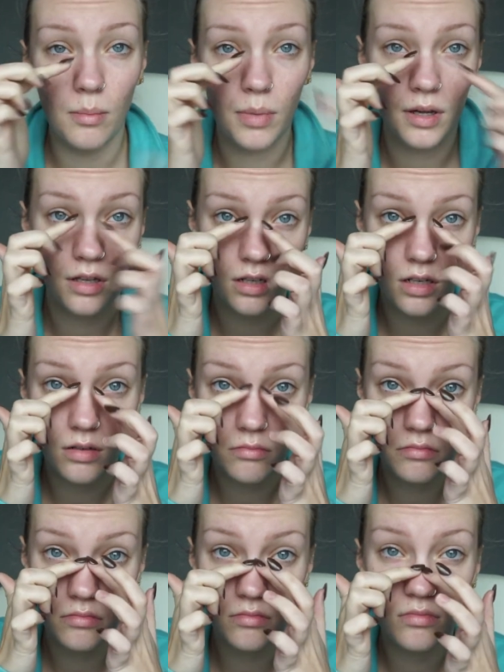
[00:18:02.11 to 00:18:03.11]
But
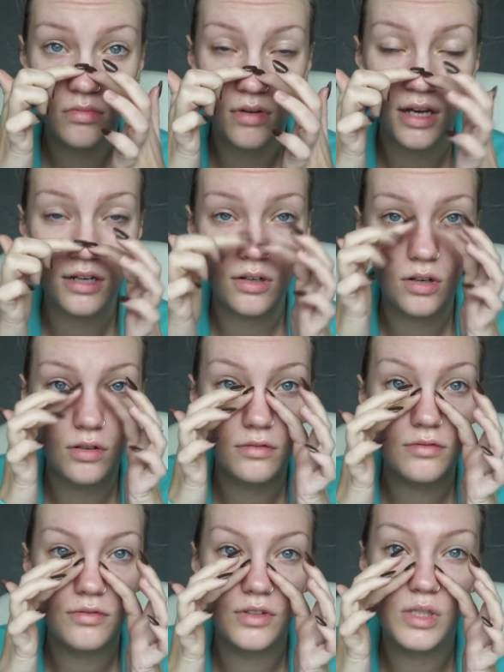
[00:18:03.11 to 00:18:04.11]
I don't know,
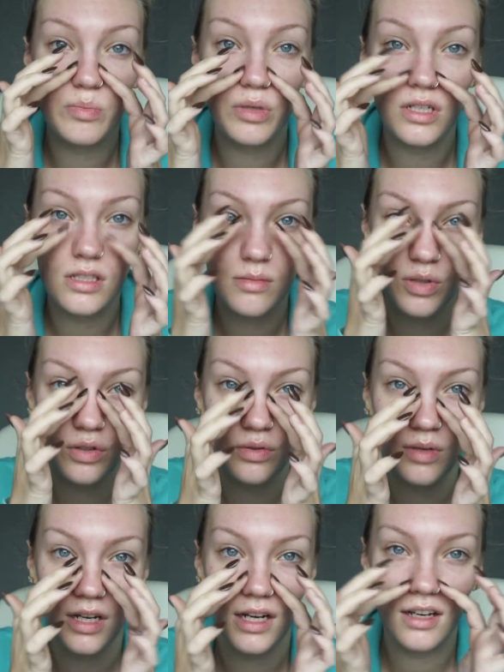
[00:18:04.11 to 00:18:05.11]
feels pretty smooth
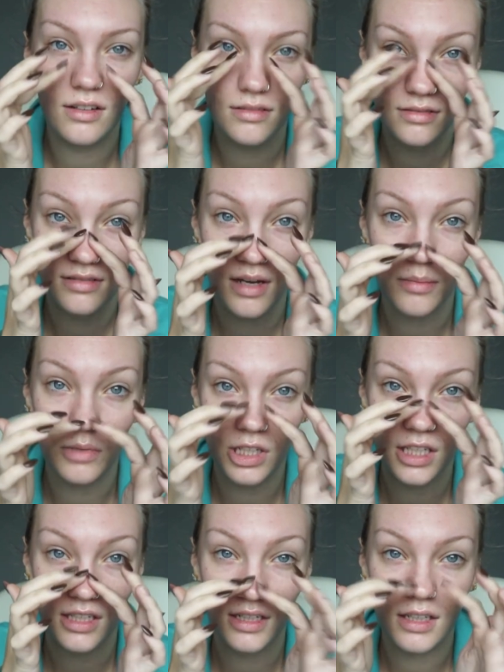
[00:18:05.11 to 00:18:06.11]
right now. I'm
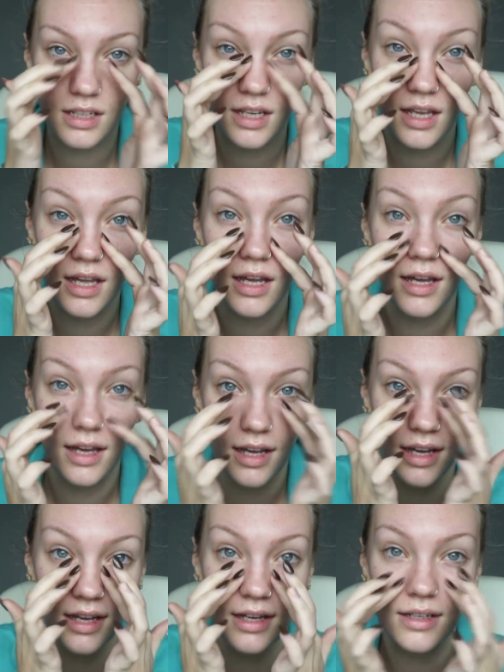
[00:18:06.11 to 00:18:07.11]
liking it.
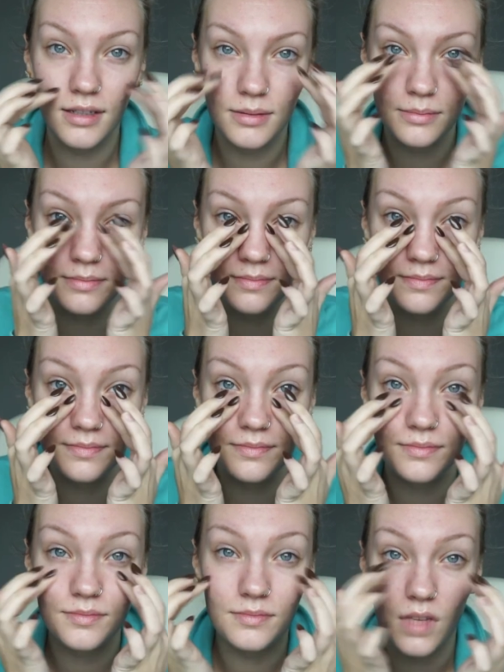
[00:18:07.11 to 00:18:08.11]
Um,
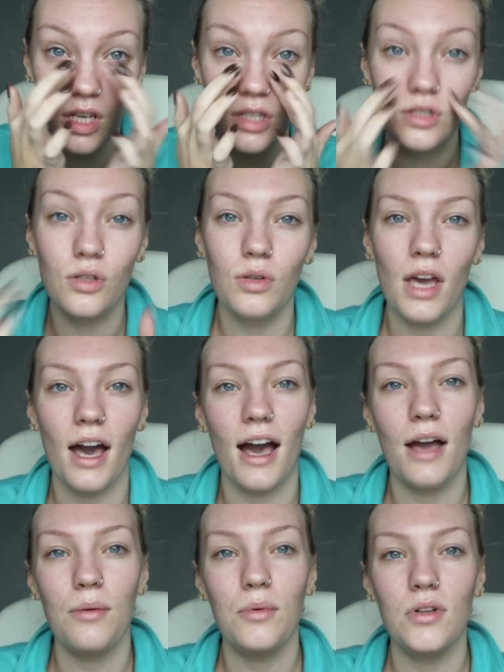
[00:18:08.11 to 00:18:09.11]
so yeah,
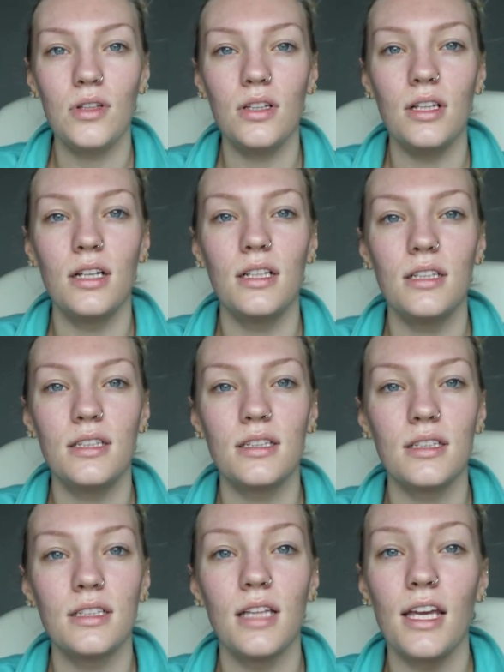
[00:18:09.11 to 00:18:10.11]
I
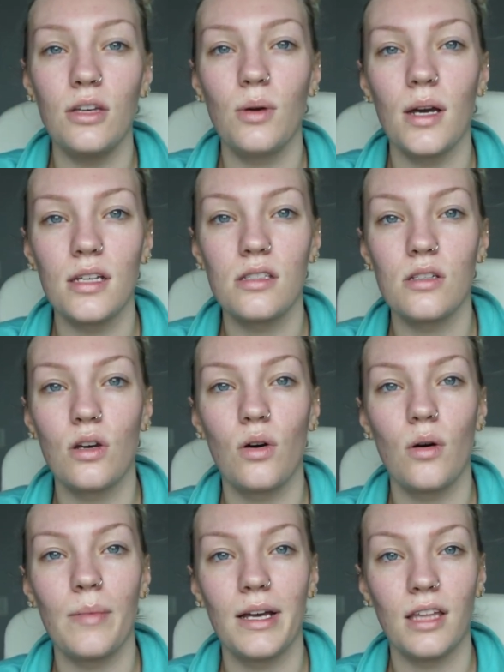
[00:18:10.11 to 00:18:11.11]
will let you guys
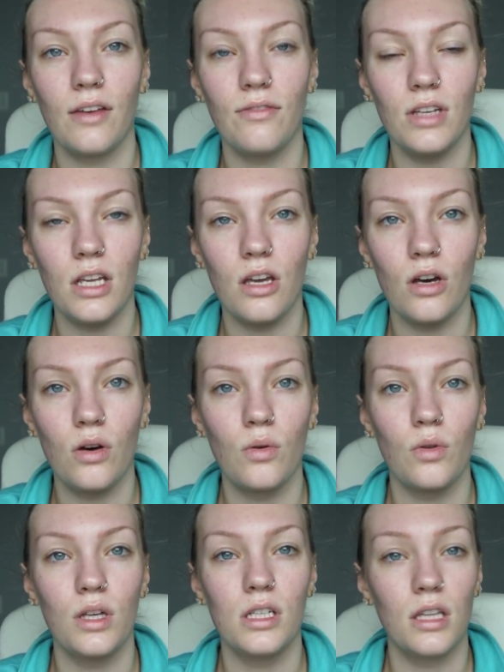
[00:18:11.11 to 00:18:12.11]
know about that
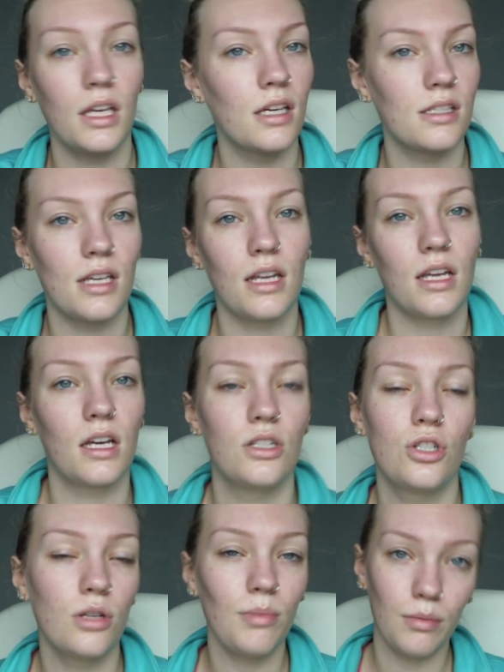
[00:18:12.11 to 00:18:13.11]
video. It, like I said, I
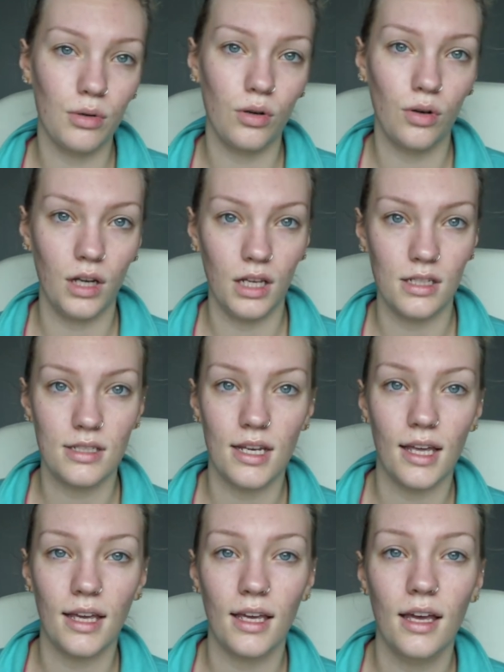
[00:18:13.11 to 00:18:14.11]
should be recording it
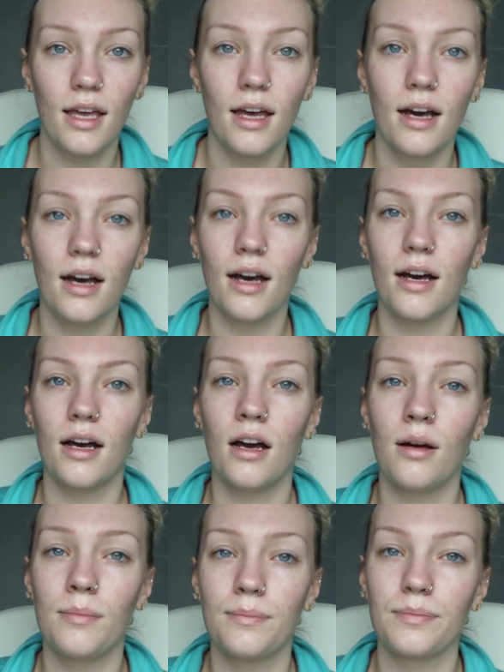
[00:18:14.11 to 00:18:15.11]
today.
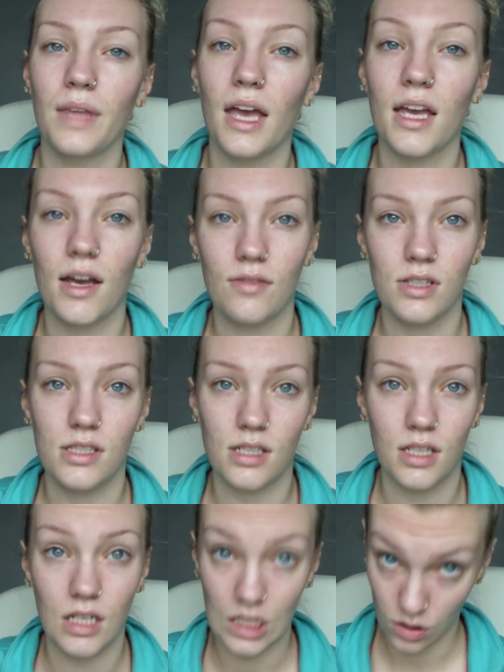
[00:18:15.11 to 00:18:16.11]
Um, I
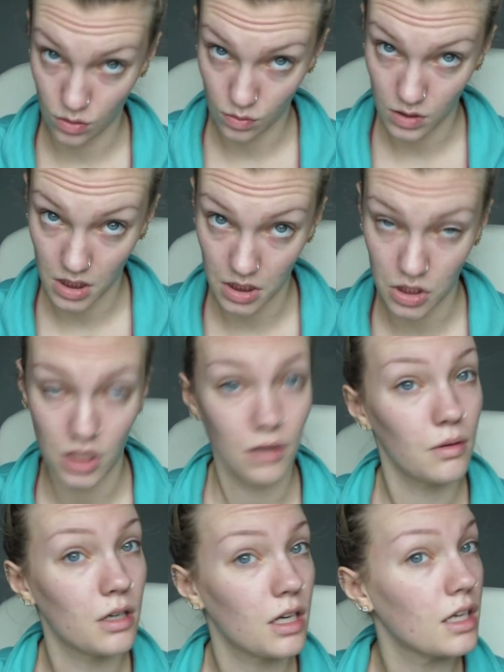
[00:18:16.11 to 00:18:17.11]
obviously need to go take a
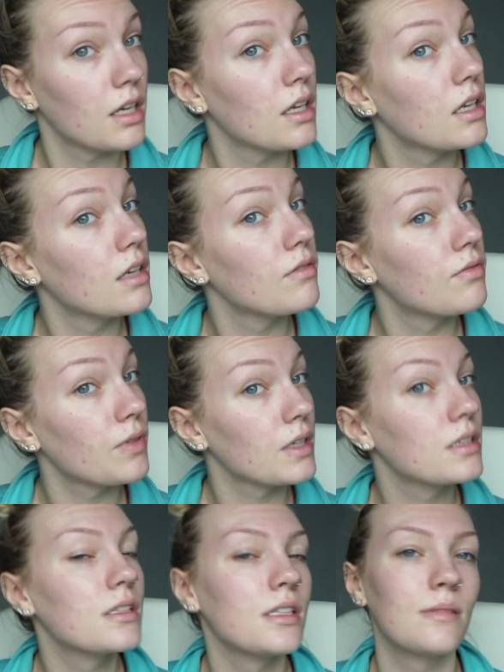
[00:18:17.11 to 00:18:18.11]
shower and
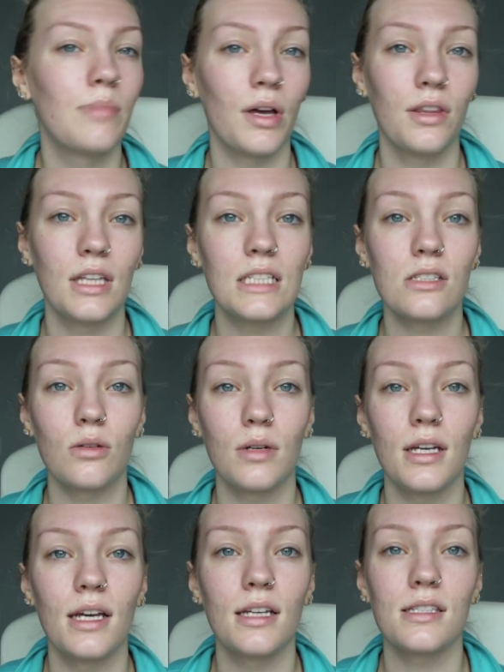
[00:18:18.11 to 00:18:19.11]
fix this bun that's
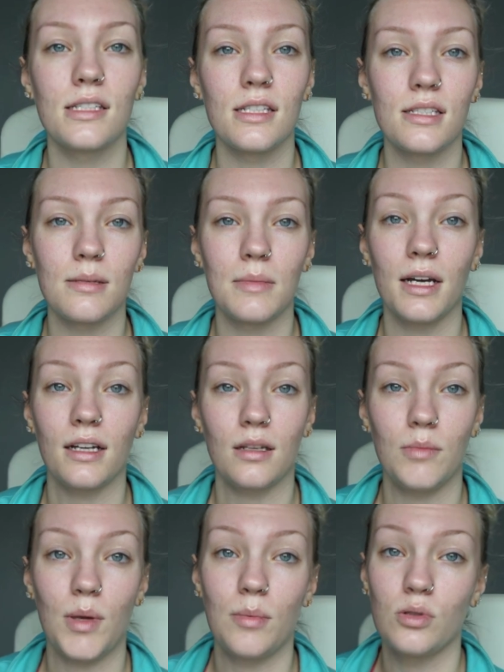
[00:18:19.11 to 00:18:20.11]
going on since I'm not
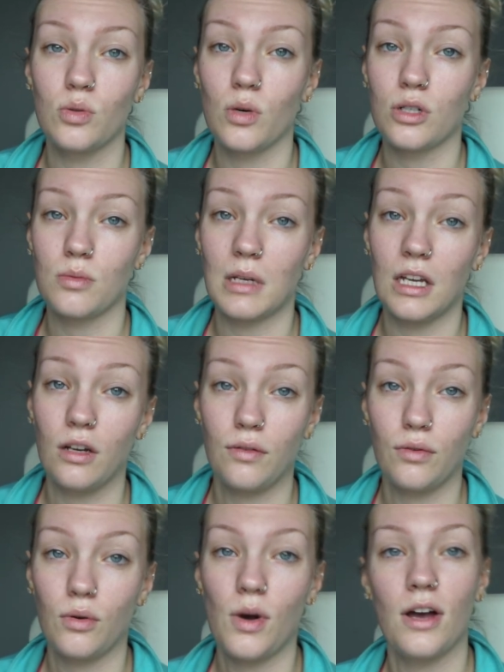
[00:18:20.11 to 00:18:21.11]
going to be able to wash my hair
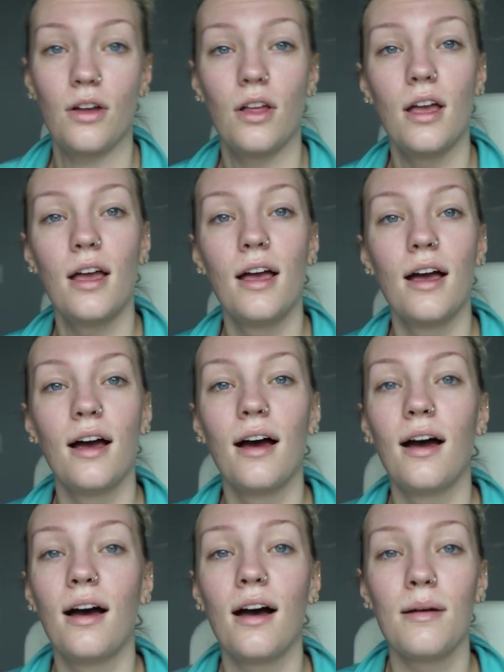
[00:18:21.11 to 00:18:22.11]
for a while.
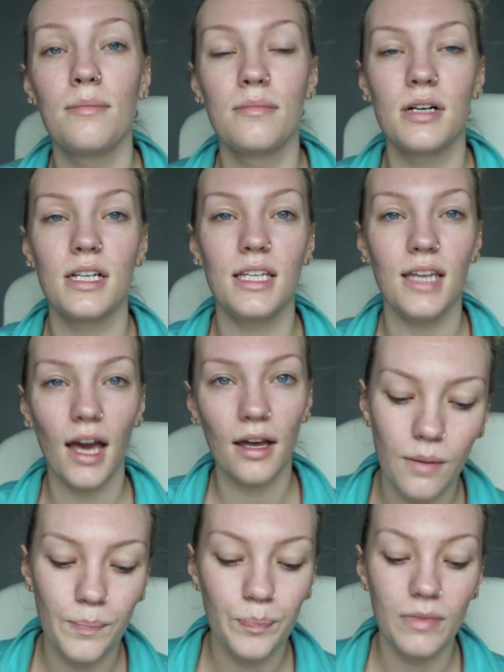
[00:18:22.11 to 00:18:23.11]
Um, but yeah,
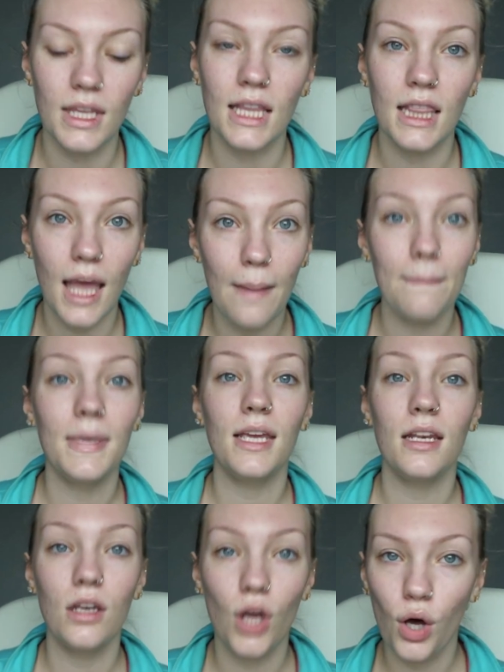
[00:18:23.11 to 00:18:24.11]
let
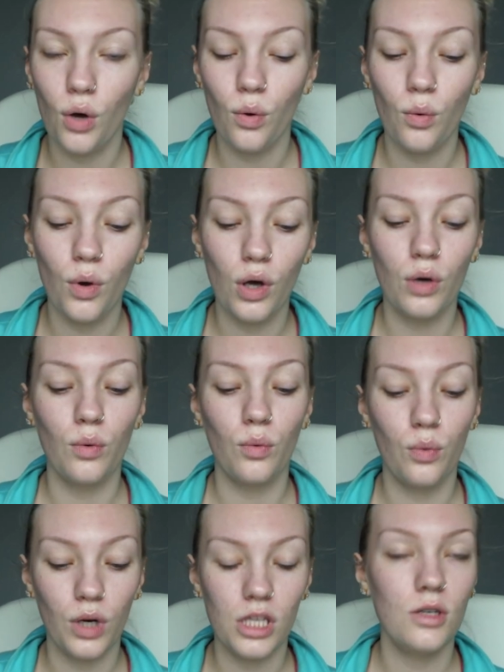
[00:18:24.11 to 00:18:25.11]
me know
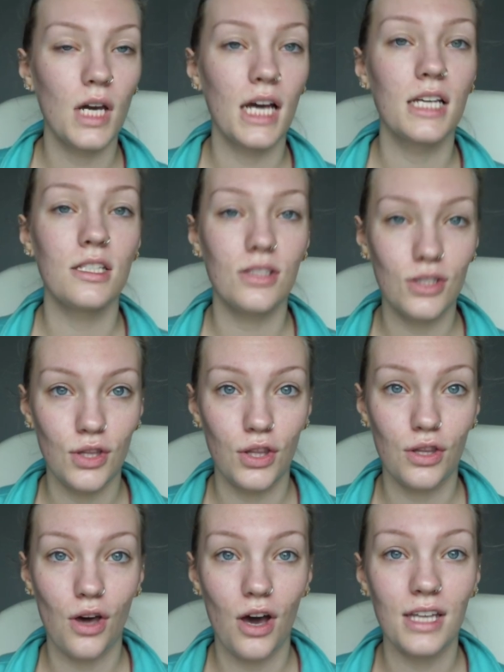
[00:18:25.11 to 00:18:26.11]
what you guys
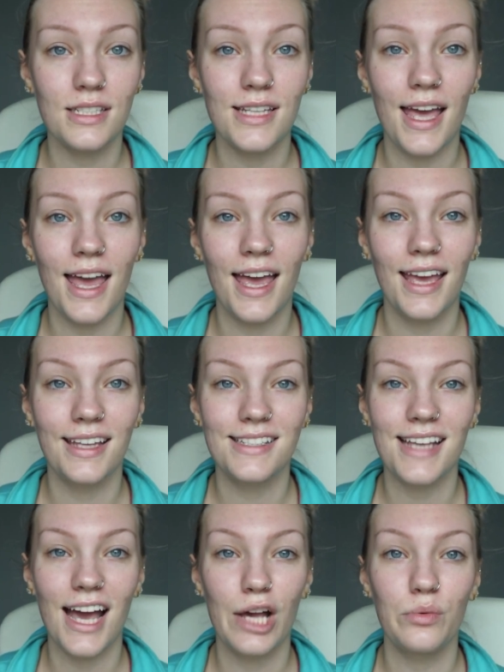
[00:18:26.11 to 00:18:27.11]
thought
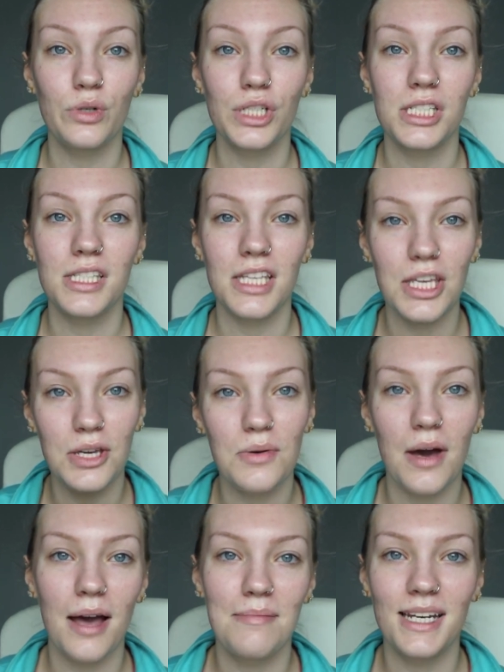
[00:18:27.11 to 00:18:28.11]
and I will see you
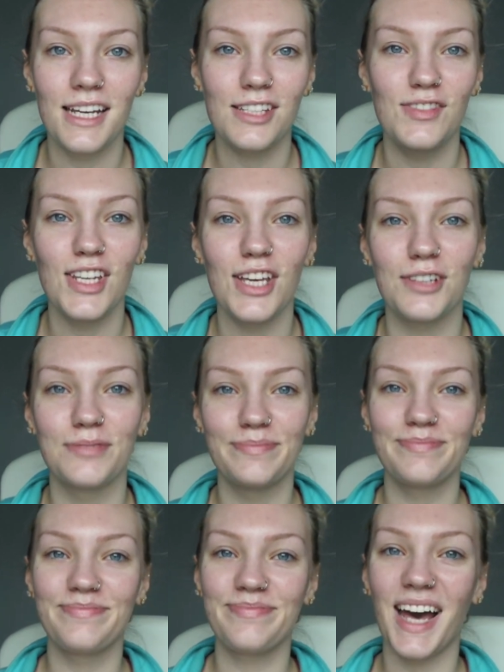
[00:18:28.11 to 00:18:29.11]
on my next video.
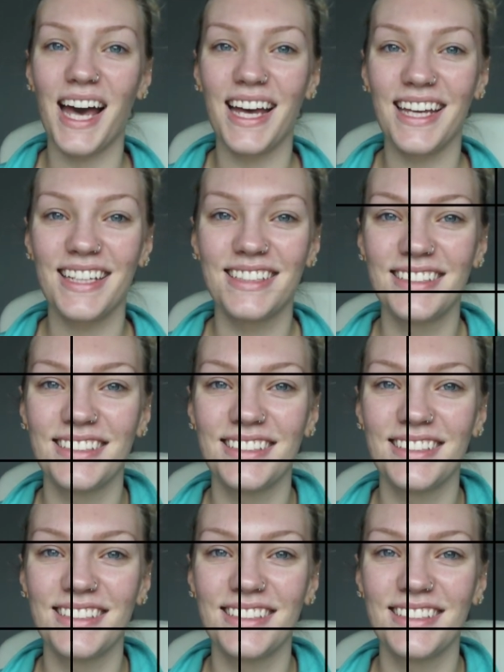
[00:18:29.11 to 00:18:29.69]
Bye!